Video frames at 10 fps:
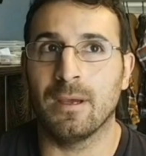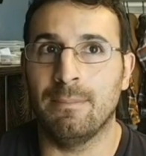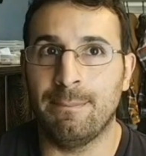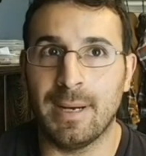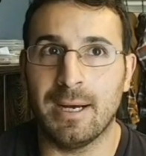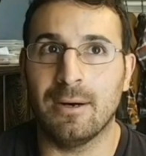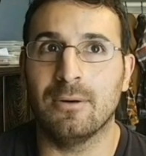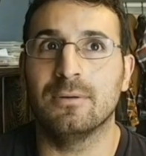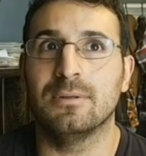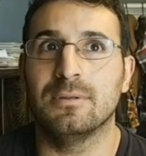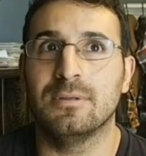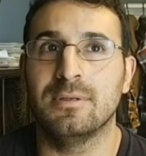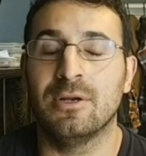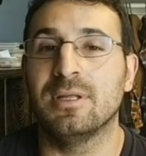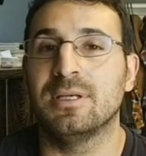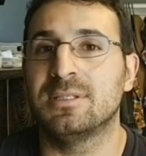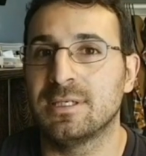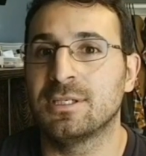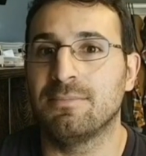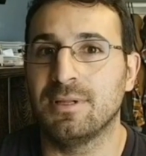about nearly
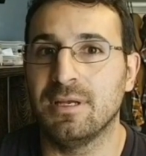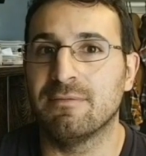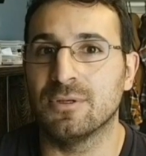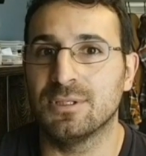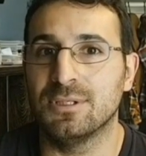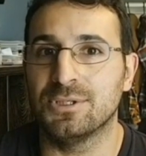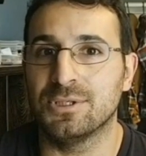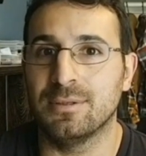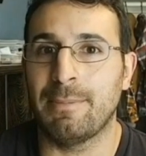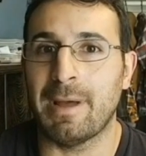6 complete first edition